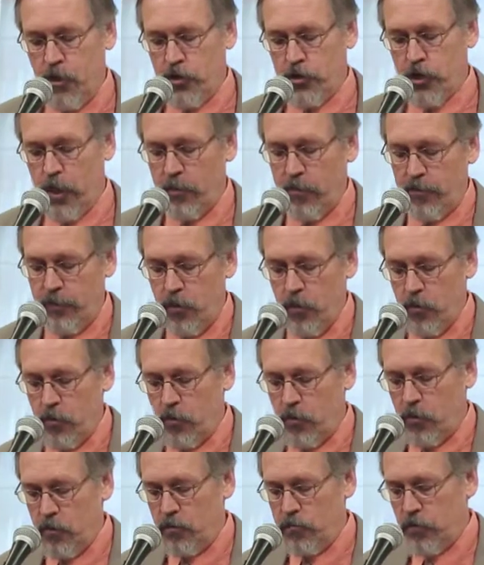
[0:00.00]
Some of
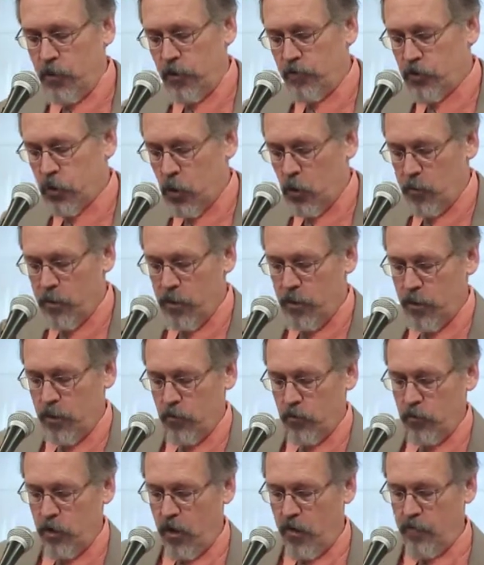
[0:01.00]
you have told me that
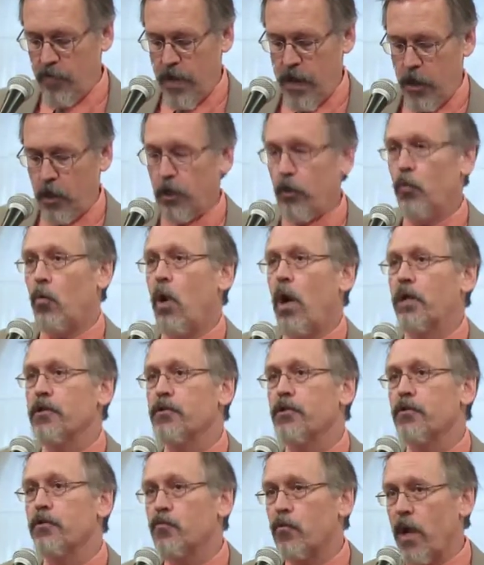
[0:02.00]
you love Alan
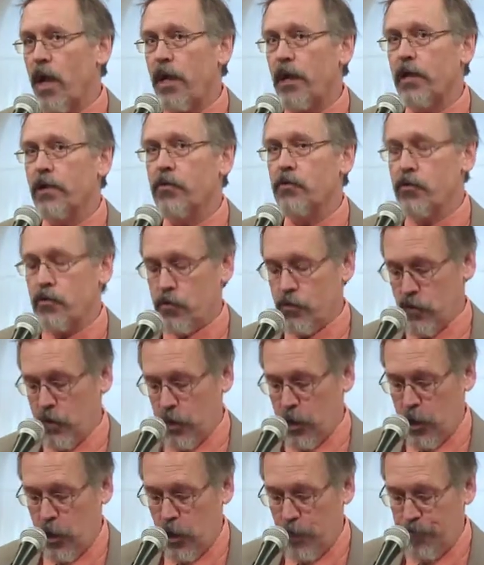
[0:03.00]
Watts' writings.
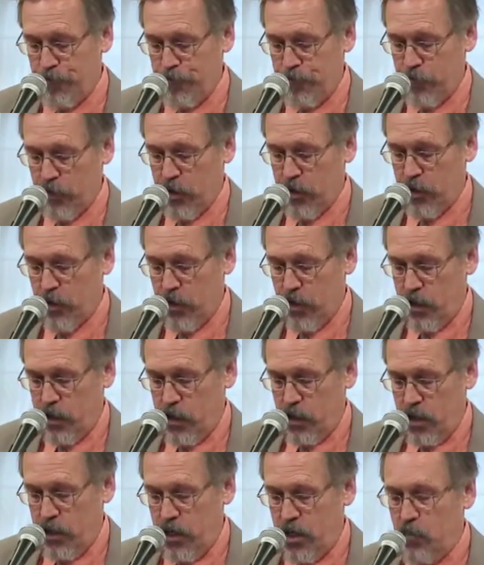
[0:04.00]

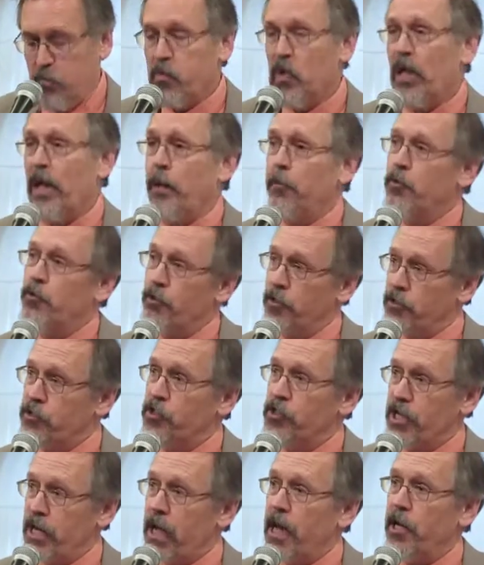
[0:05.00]
He blamed
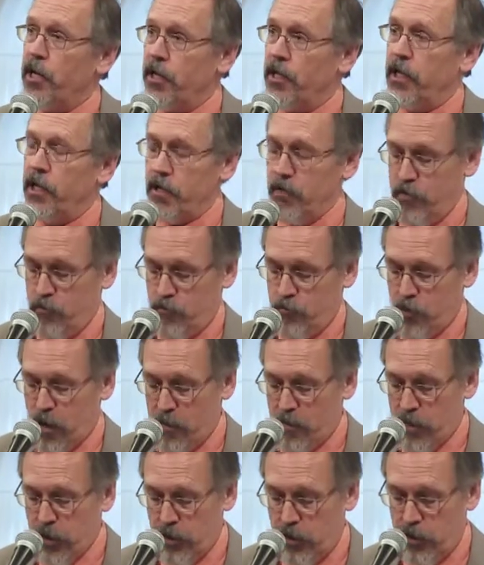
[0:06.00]
Christianity
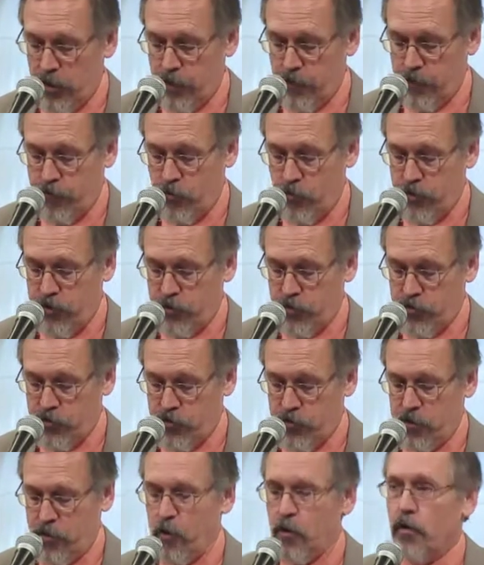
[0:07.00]
primarily for
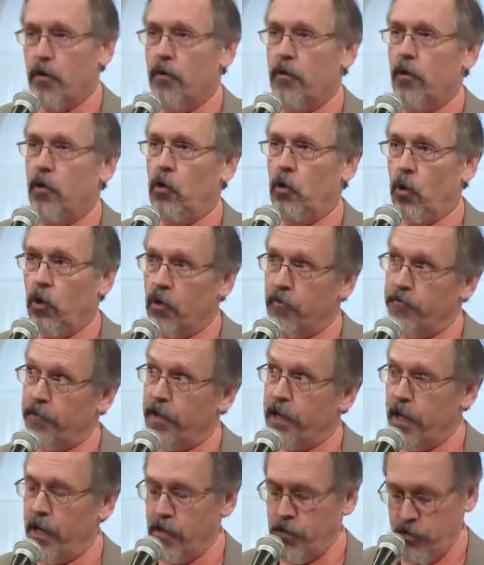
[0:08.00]
this
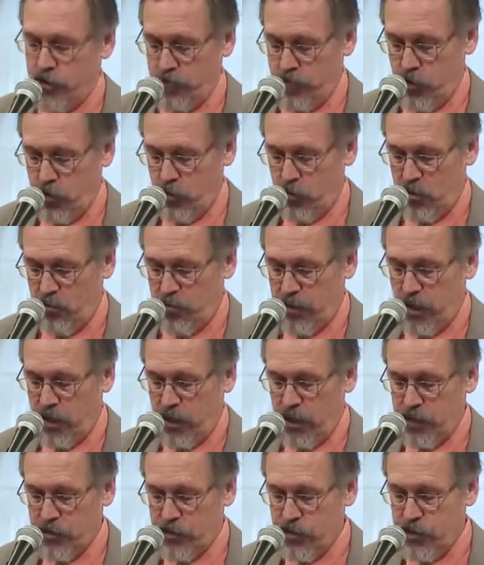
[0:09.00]
glorification of human
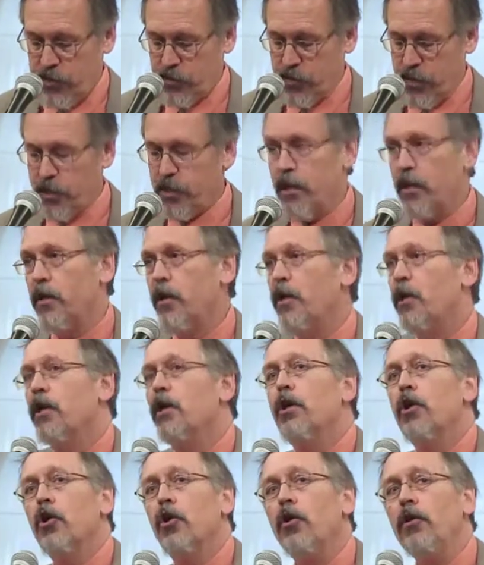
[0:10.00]
beings. He said
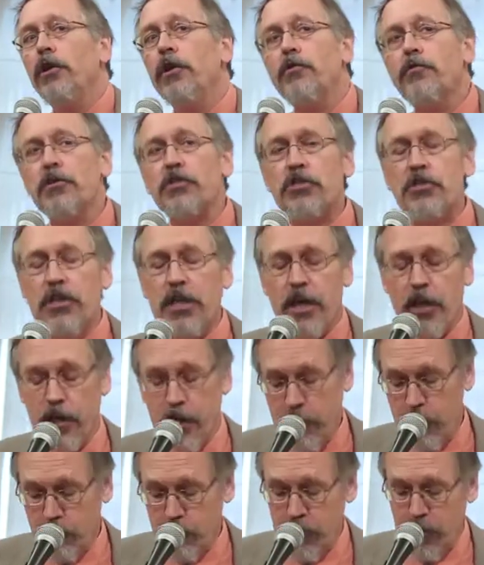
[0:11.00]
that early
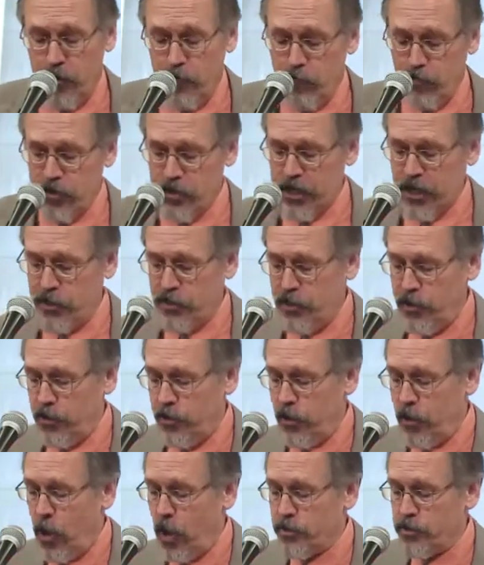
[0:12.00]
Christianity rejected
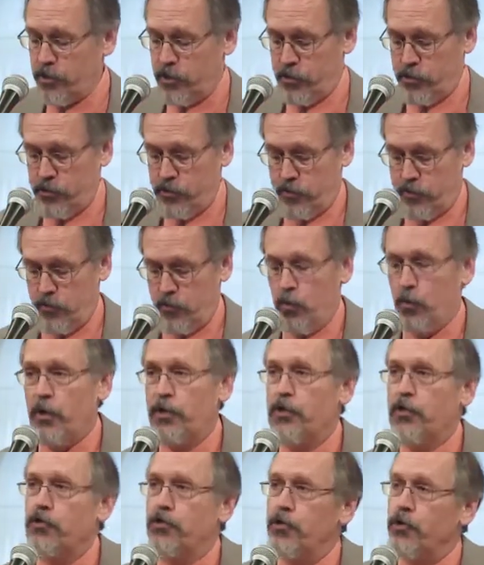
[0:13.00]
gnosis,
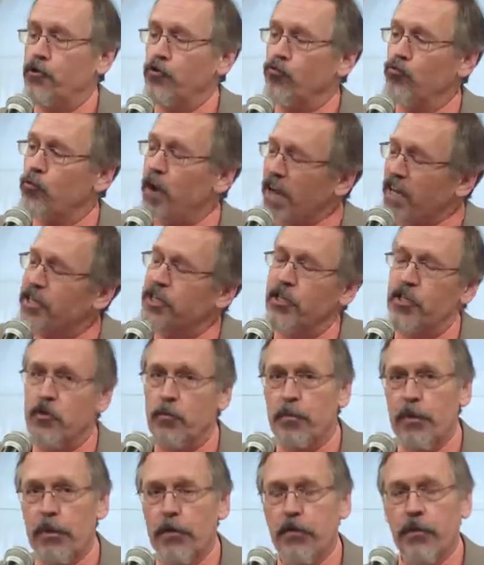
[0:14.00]
which is the direct
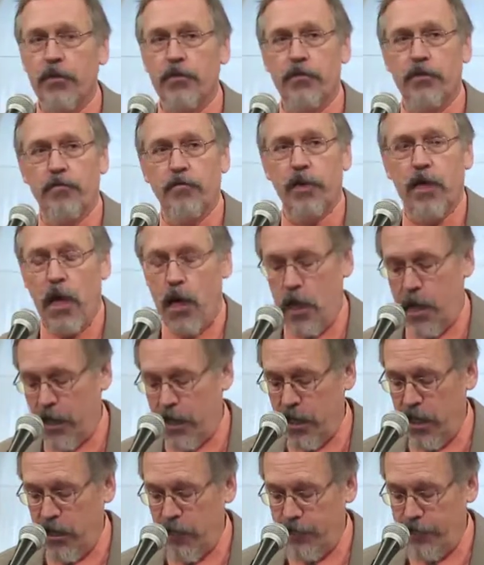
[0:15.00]
experience of
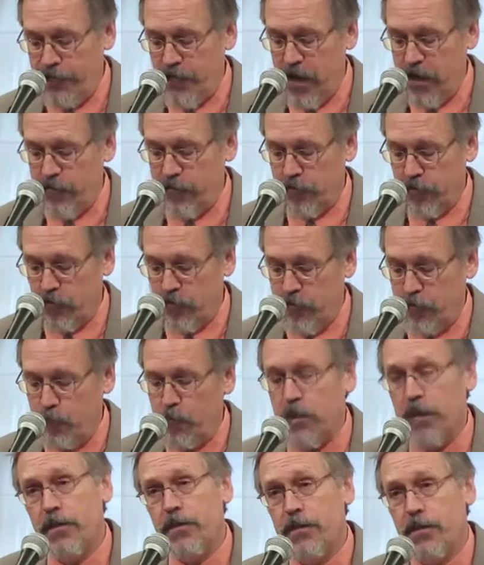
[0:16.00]
God, in favor of
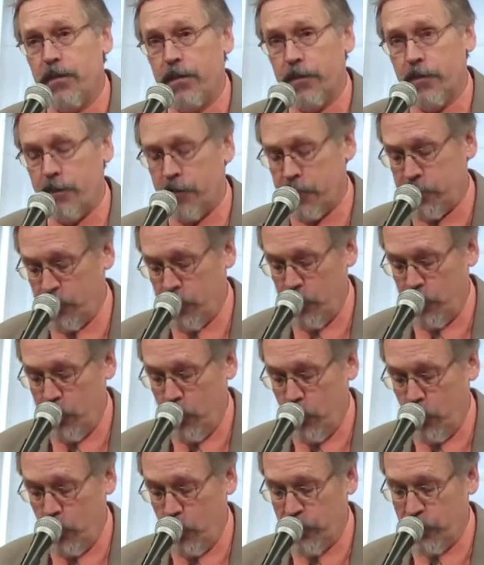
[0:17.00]
pistis,
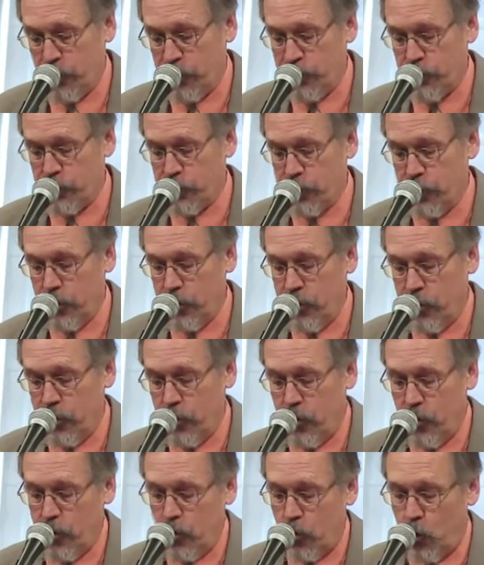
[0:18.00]
which is,
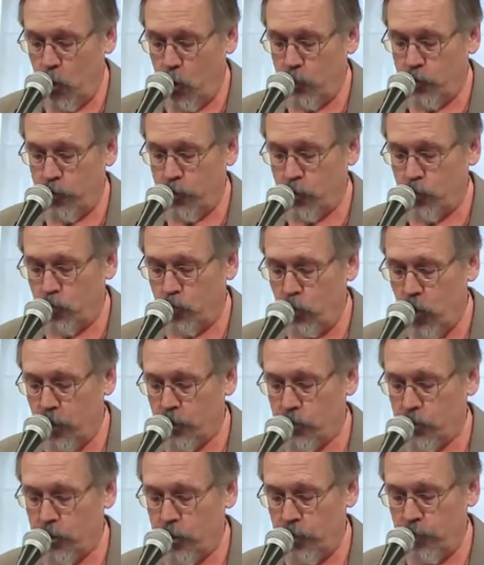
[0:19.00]
quote, the
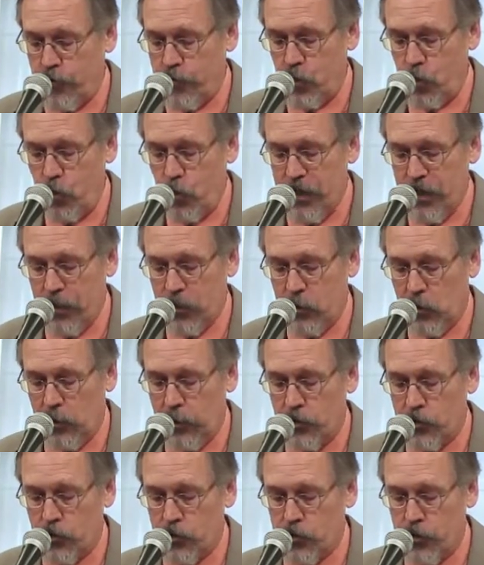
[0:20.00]
trust of the will
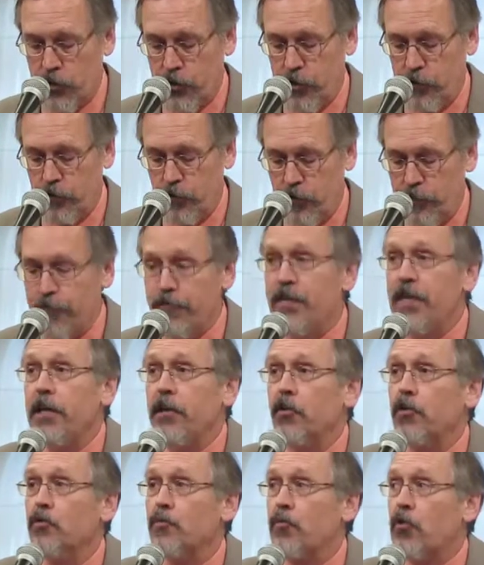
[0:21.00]
in certain
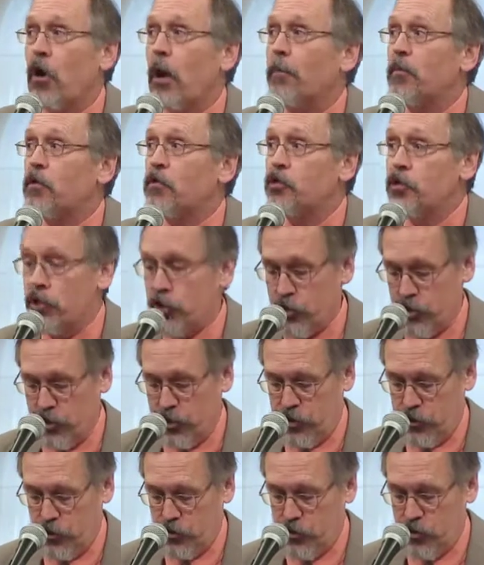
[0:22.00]
revealed
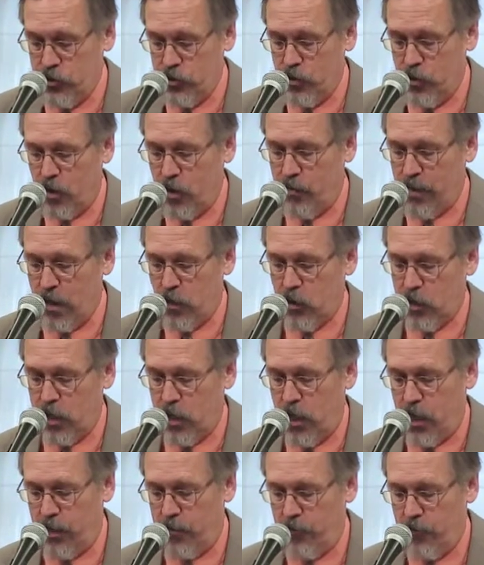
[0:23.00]
propositions about
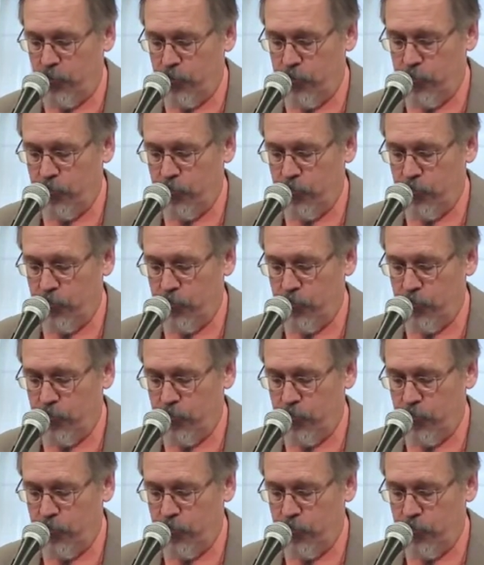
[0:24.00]
God.